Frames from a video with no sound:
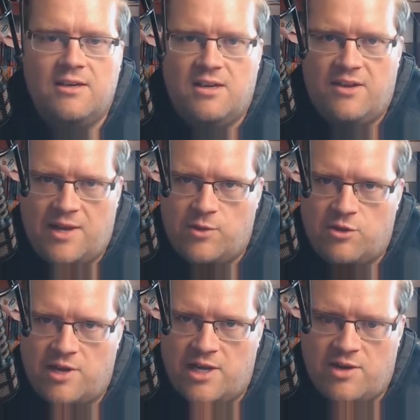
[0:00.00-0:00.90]
And that would
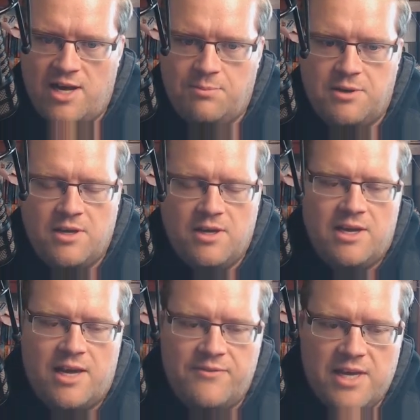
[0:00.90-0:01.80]
create your app.
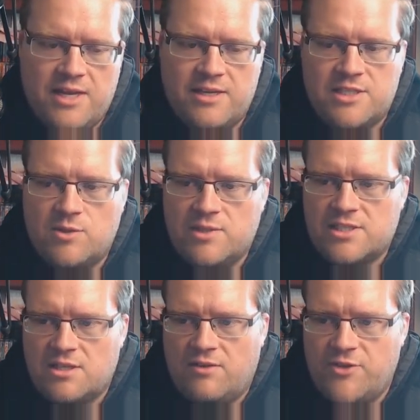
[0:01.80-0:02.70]
And then to
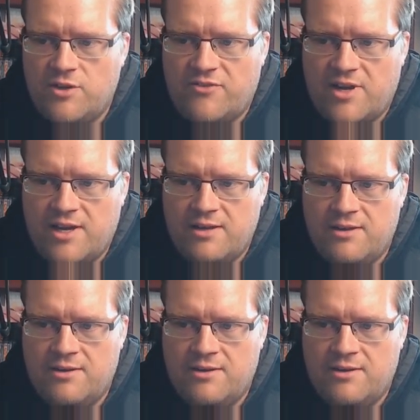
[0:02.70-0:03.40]
install Vuetify,